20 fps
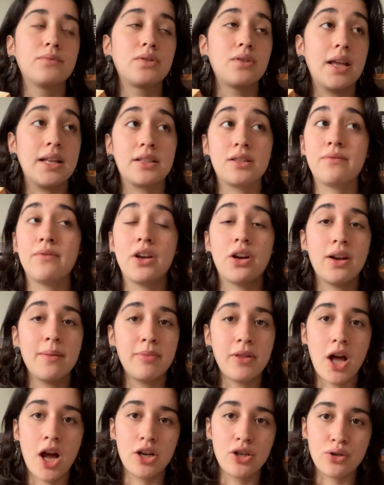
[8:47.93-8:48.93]
it's very
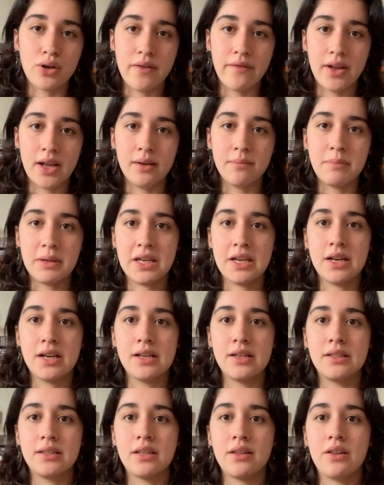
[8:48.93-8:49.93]
plot driven
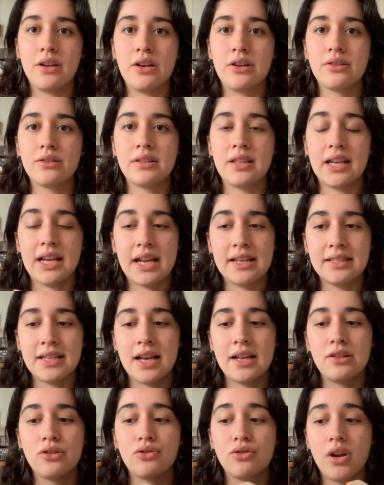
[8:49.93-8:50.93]
because there's, like I
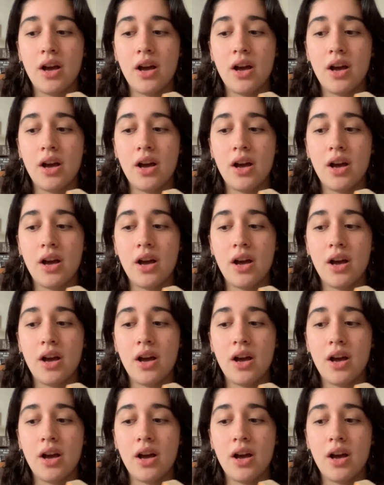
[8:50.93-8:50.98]
said,